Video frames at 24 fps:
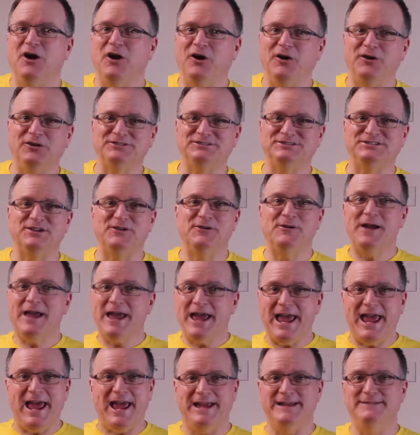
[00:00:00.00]
Also,
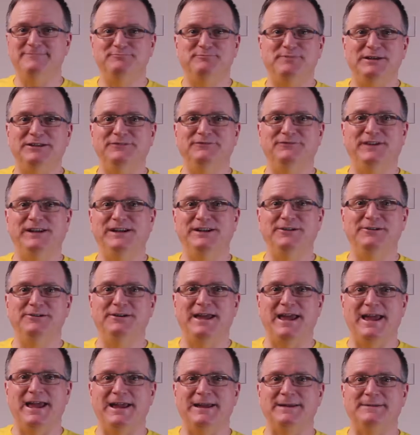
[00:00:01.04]
8 bit video
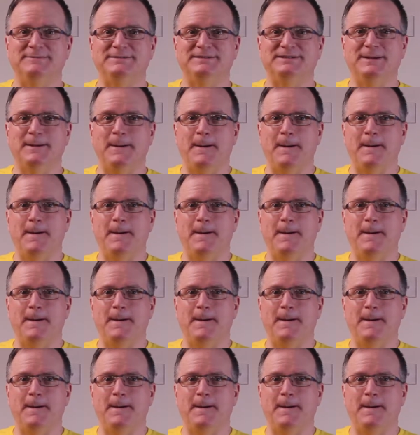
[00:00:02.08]
games,